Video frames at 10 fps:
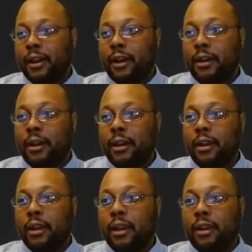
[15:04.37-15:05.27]
on
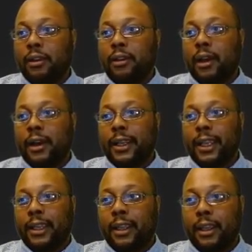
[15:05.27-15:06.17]

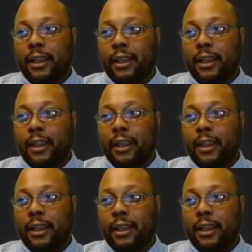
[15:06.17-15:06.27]
logging,